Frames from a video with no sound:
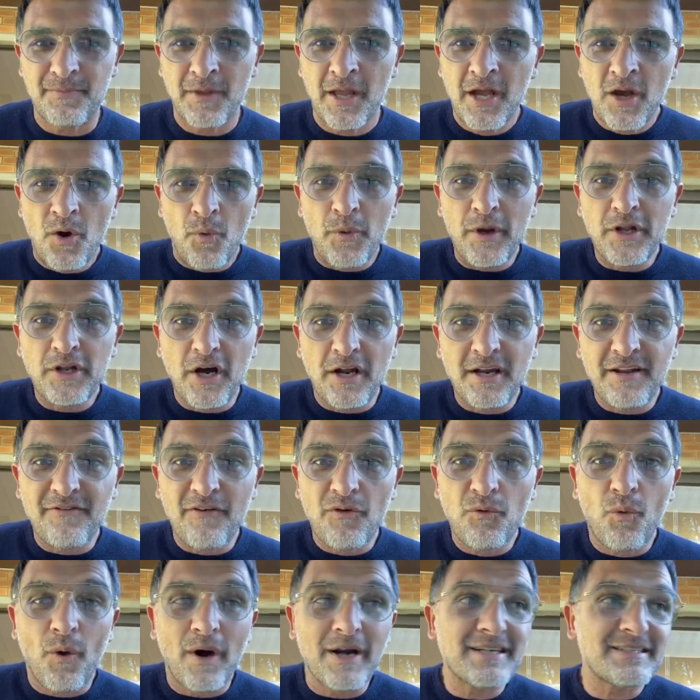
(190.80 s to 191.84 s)
We don't even
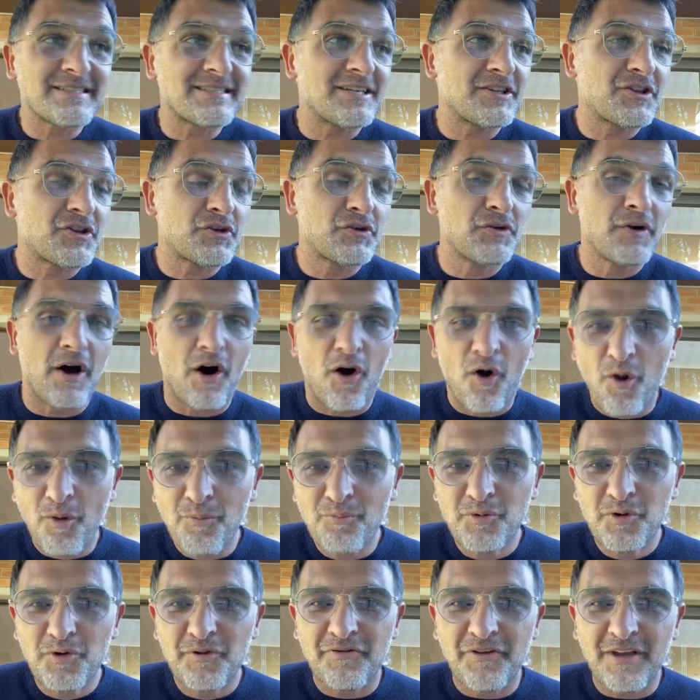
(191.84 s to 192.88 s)
want to sit through a whole
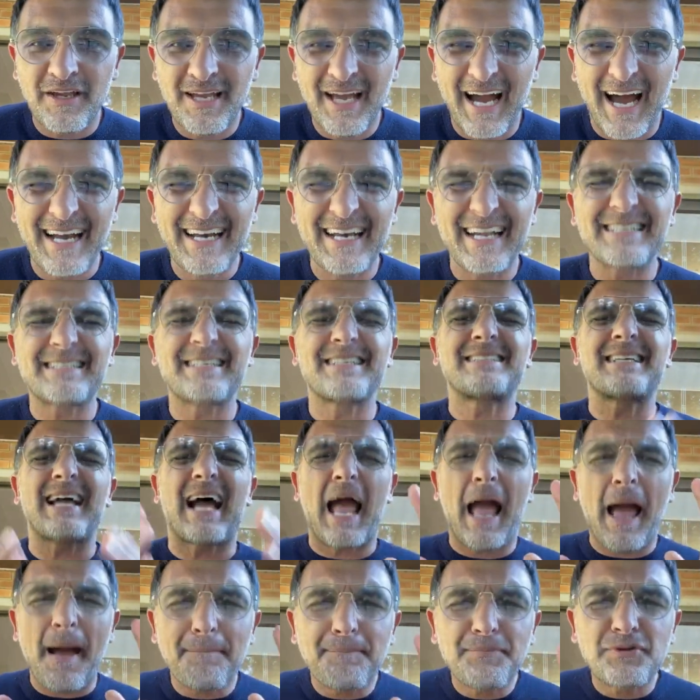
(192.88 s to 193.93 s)
movie unless it's
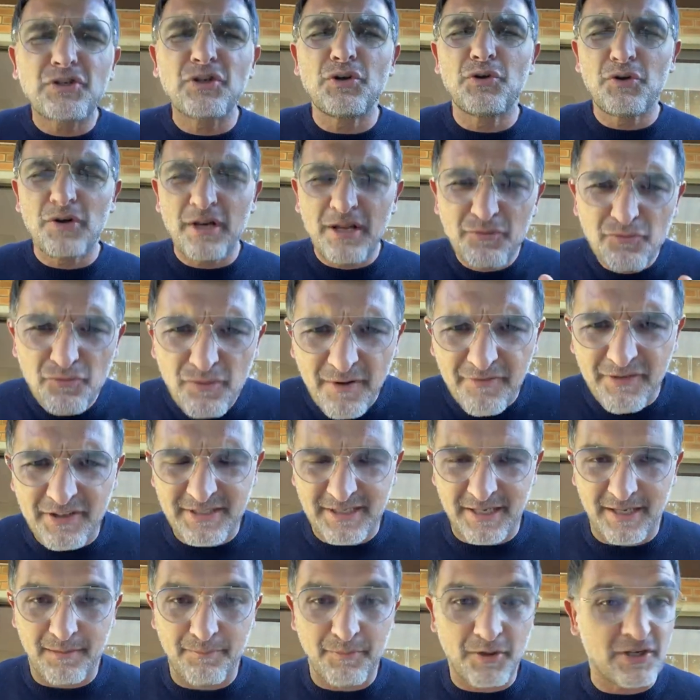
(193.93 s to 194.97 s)
absolutely
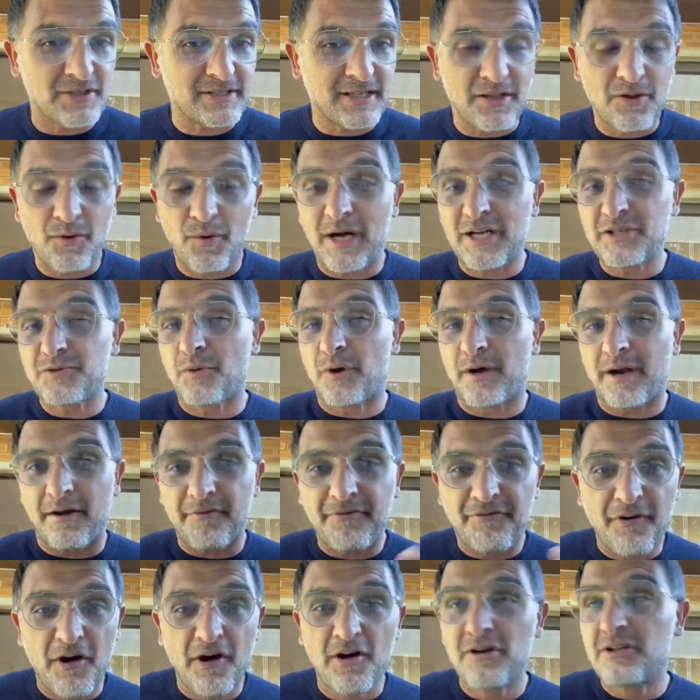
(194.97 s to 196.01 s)
riveting, because otherwise we're on our
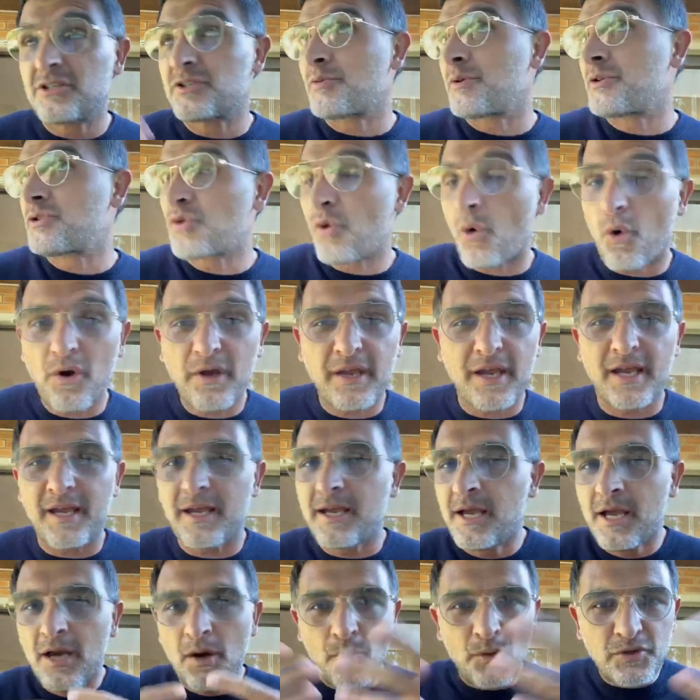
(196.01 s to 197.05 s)
phones, we're talking,
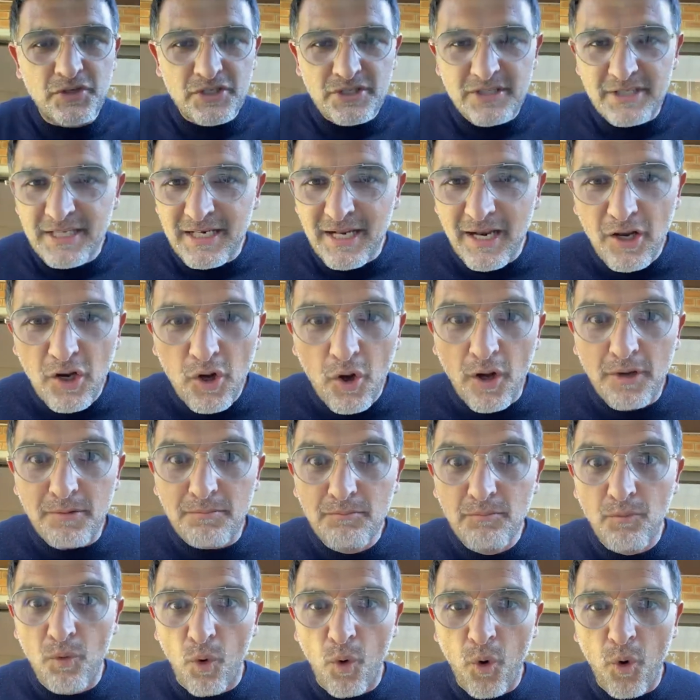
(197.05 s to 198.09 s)
we just need a lot
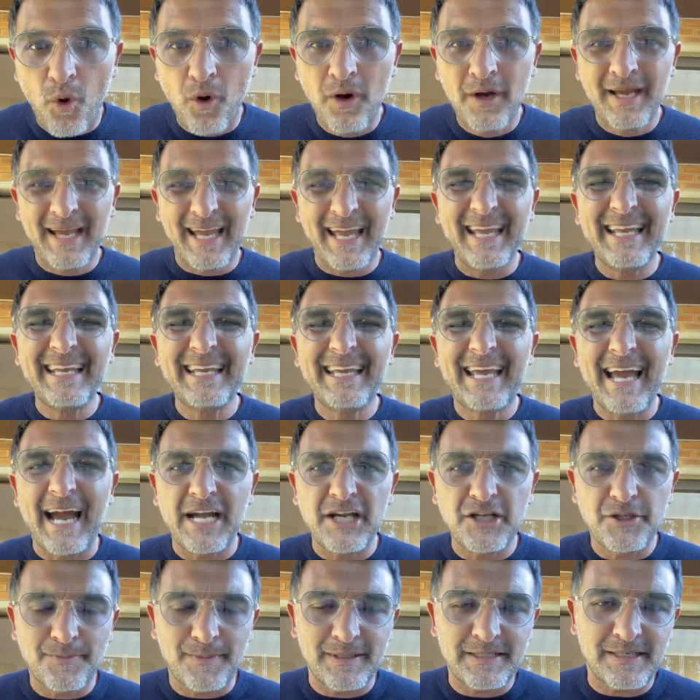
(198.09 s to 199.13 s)
more
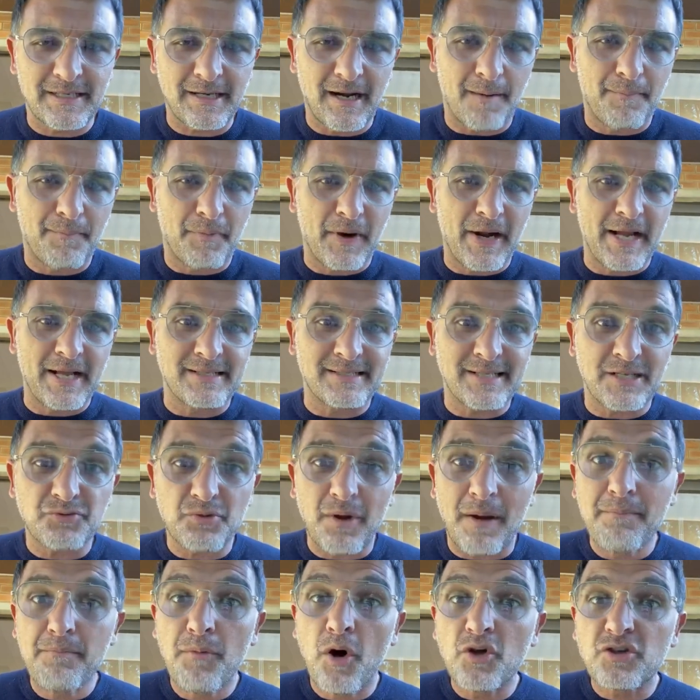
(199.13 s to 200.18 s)
engagement in our brains. That's why
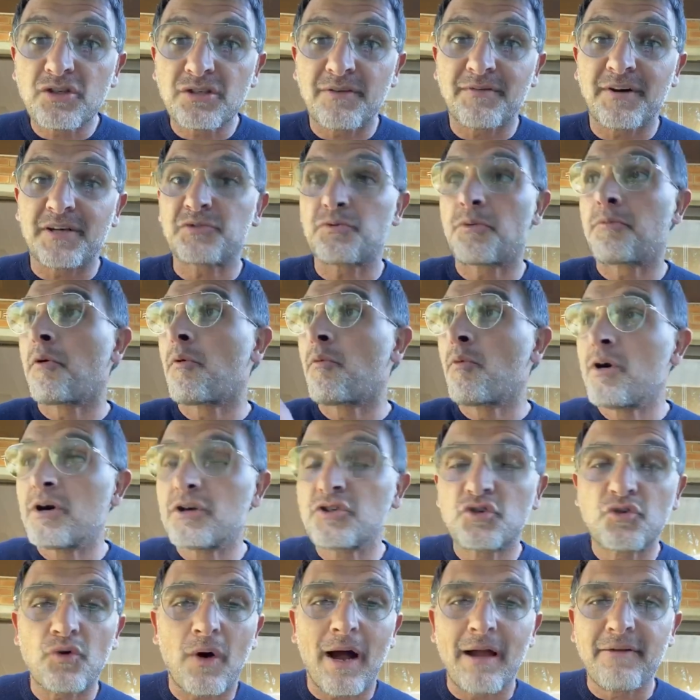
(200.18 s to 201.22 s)
most of us, when we were
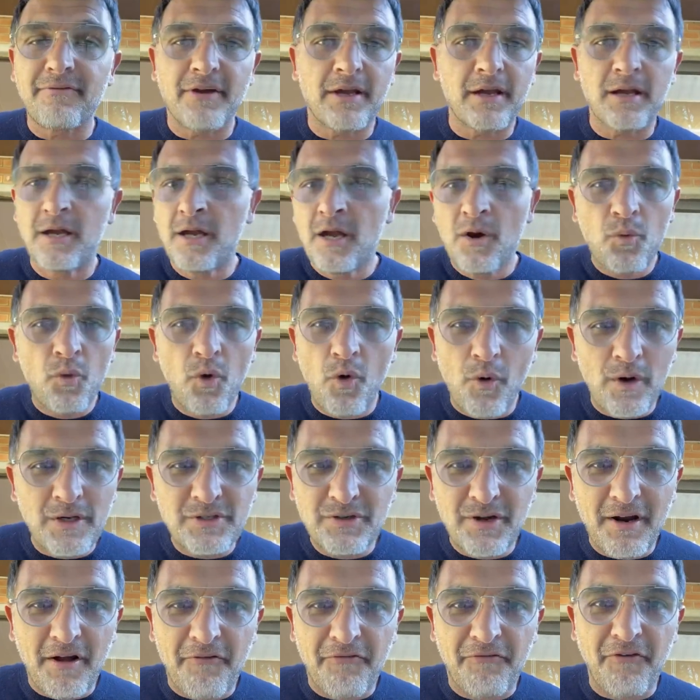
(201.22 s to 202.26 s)
driving, were always
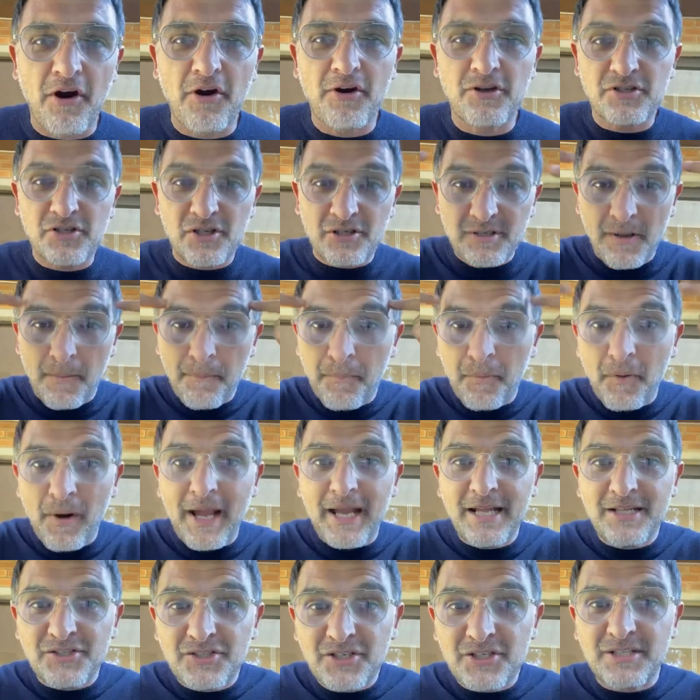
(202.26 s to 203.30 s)
on our phones, because our
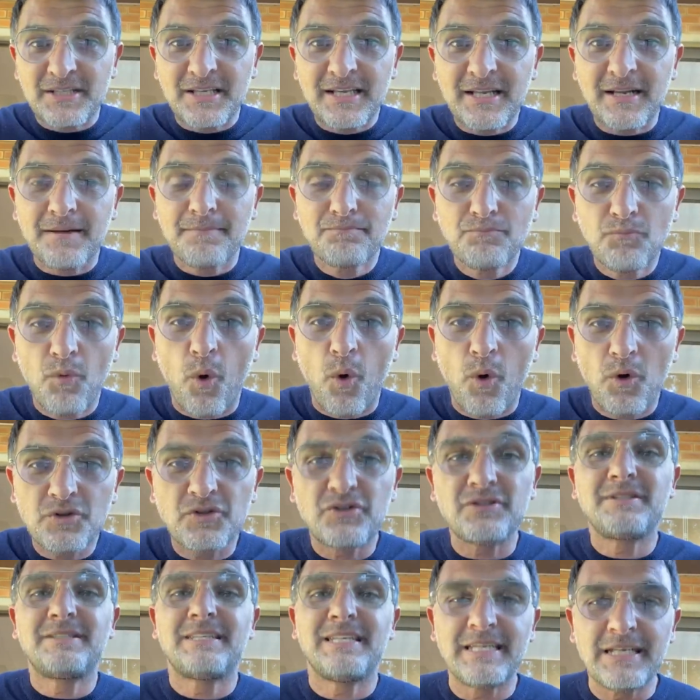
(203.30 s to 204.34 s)
brains just needed more to
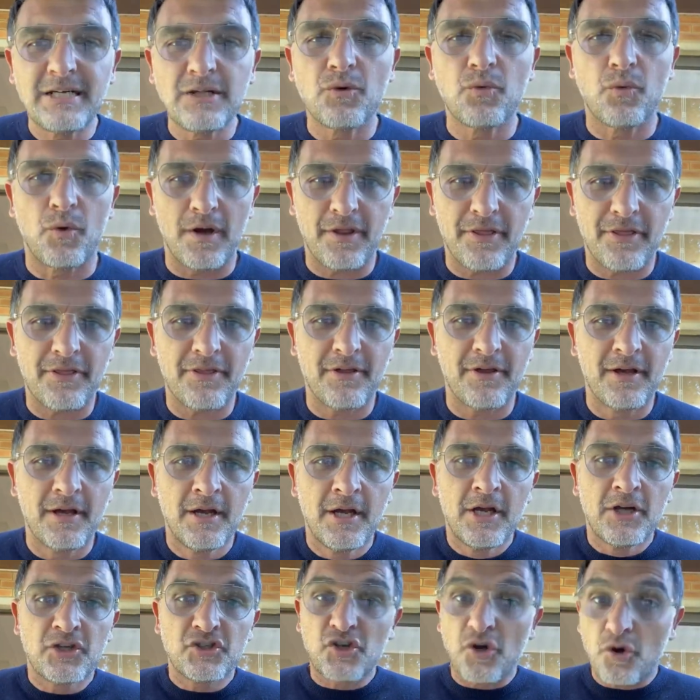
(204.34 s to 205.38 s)
deal with.
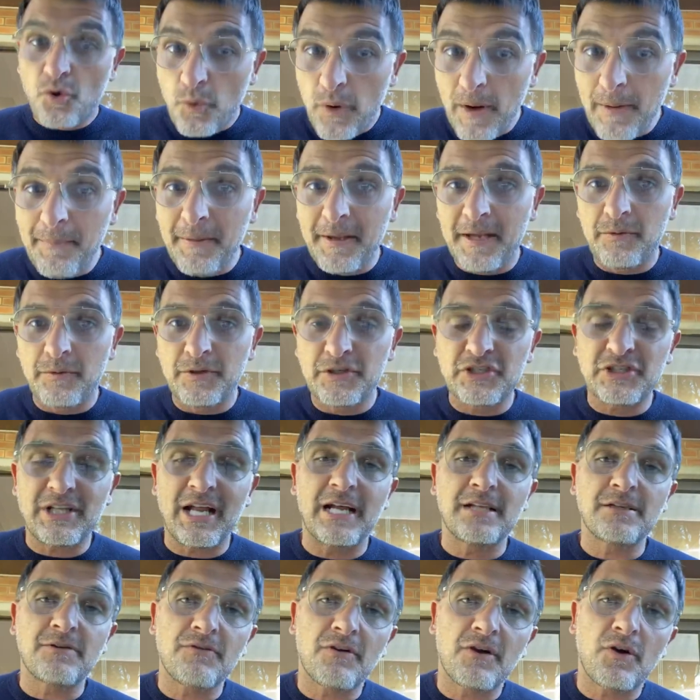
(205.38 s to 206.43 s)
So Quibi, which
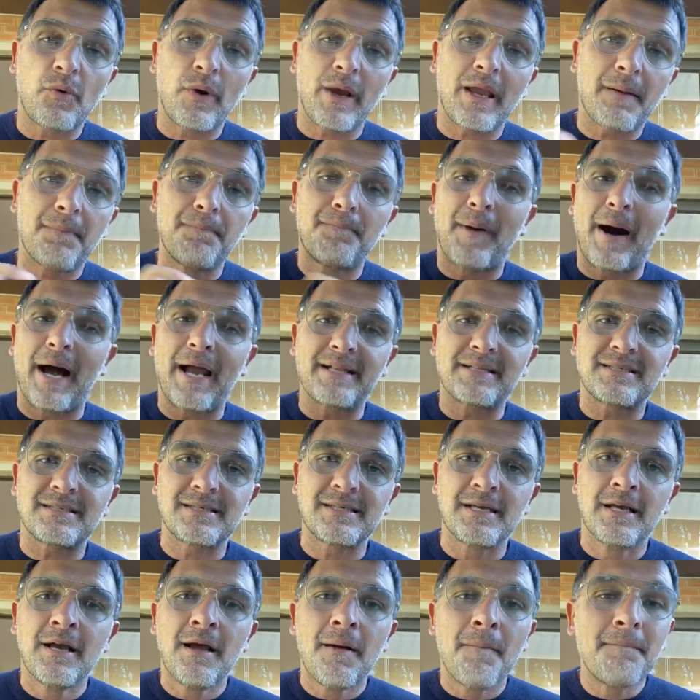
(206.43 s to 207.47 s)
stands for Quick Bites,
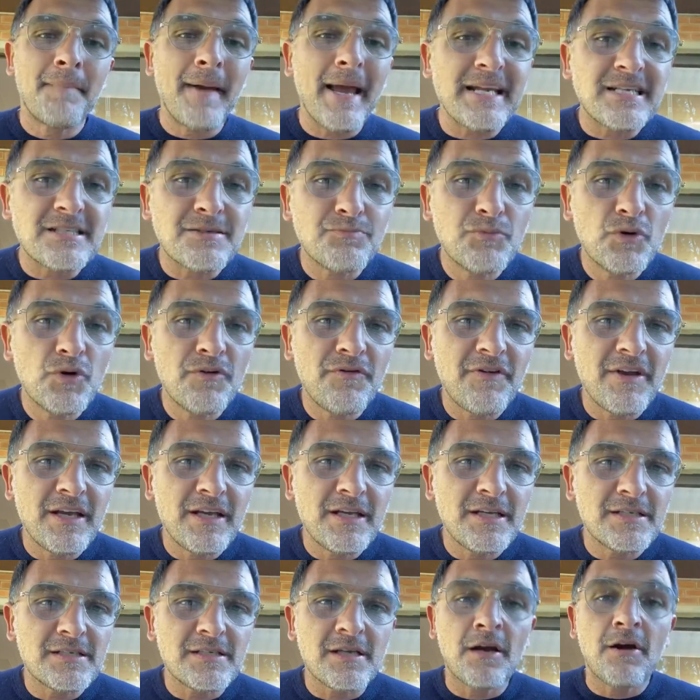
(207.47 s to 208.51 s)
makes
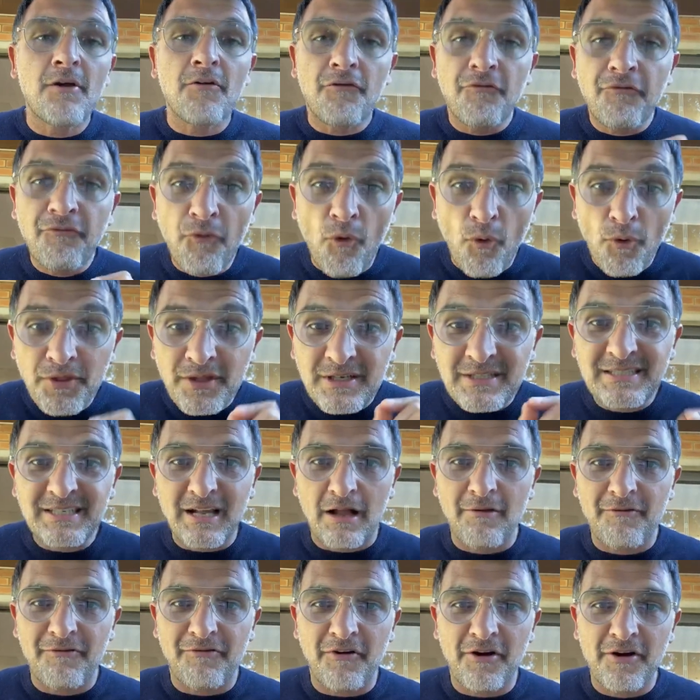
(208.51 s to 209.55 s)
movies for the
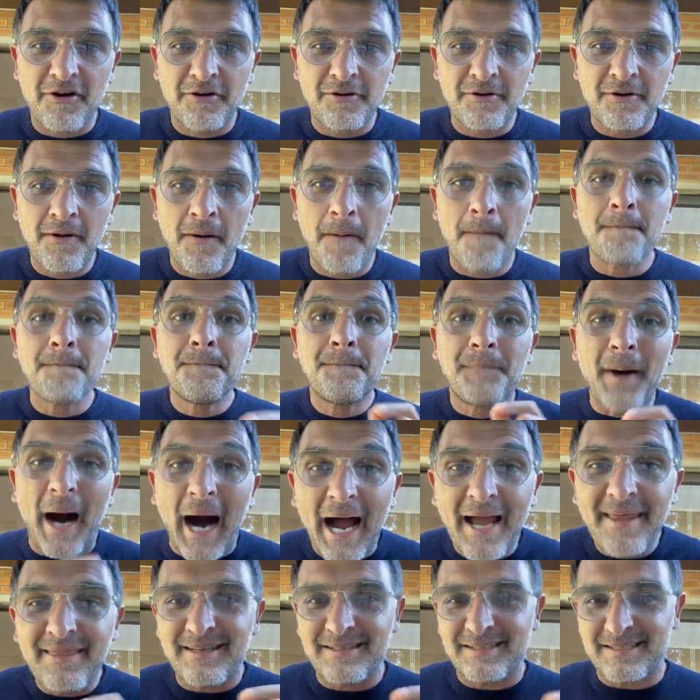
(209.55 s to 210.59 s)
cell phone,
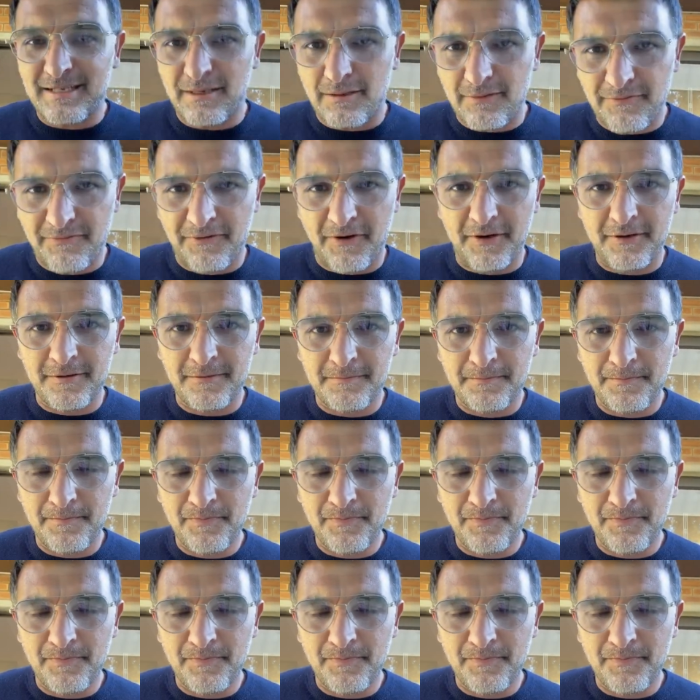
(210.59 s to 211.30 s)
by the cell phone.